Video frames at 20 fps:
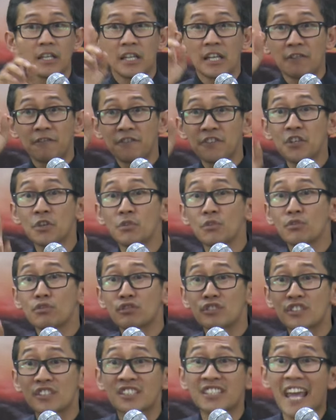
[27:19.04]
if you
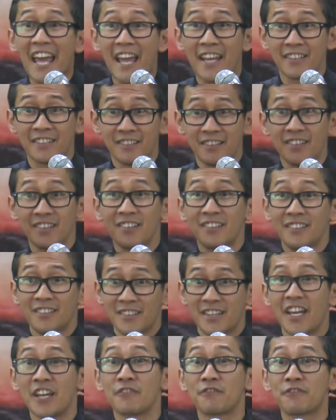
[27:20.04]
stand
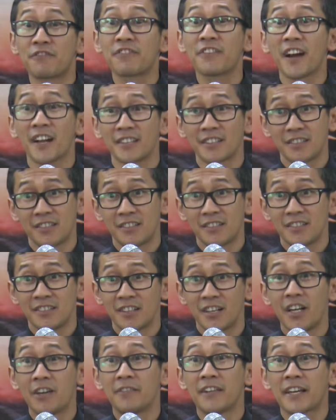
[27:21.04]
in front
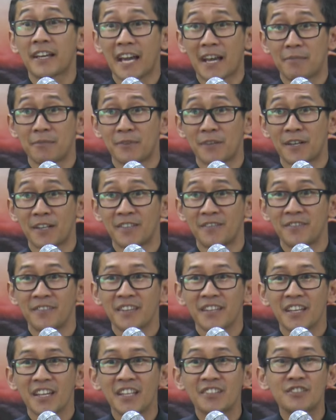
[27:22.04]
of the camera.
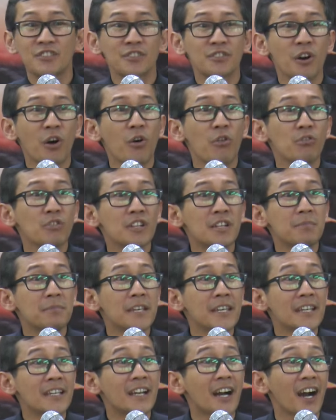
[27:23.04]
It should only
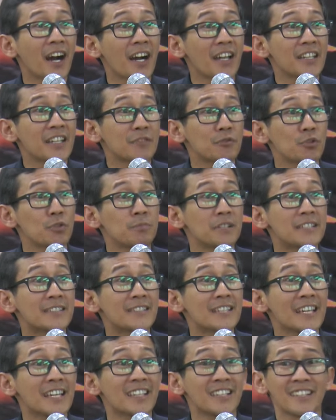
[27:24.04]
be God that will be
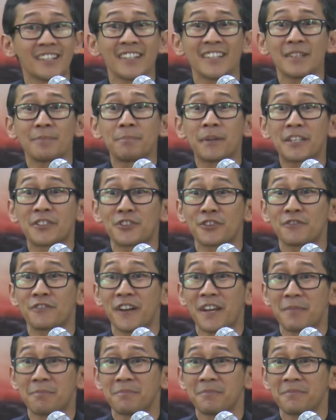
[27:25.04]
seen in the picture
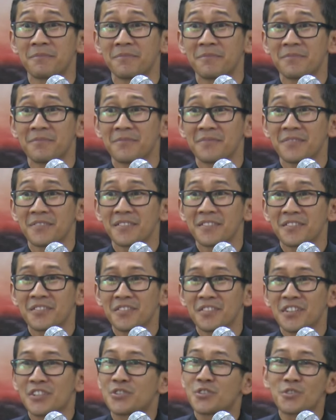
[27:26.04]
frame.
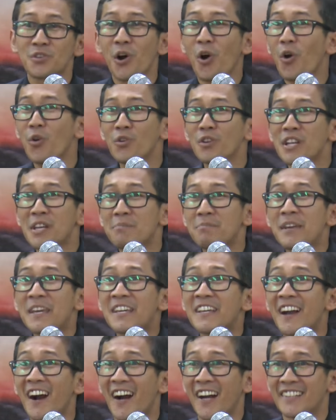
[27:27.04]
It should only be
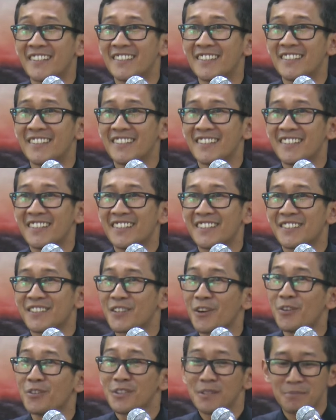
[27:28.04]
God. It
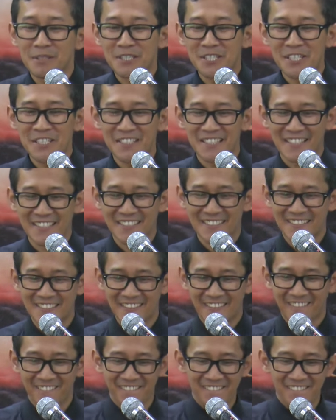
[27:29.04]
should only be Jesus.